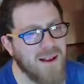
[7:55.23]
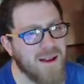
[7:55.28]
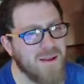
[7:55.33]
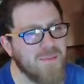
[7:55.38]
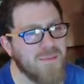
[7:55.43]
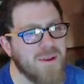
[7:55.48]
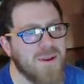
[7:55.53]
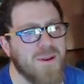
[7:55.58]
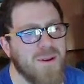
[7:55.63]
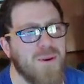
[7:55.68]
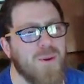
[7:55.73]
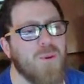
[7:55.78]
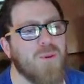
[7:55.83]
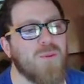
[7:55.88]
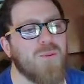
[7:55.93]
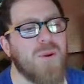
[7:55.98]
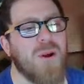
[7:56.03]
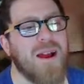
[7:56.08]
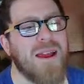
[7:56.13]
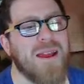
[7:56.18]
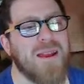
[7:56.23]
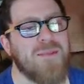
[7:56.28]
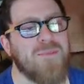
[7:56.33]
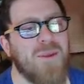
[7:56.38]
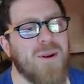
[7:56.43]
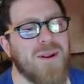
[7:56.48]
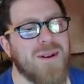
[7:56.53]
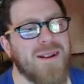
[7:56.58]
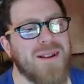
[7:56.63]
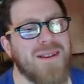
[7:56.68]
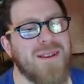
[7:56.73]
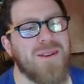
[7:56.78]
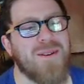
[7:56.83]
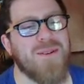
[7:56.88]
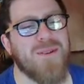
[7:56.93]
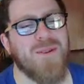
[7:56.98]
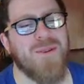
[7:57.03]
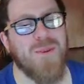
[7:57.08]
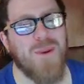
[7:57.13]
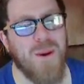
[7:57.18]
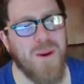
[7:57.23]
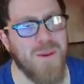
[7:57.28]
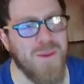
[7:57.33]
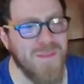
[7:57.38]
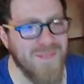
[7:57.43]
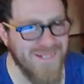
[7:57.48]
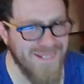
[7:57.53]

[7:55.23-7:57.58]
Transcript: Call Ryan Molyneux quote.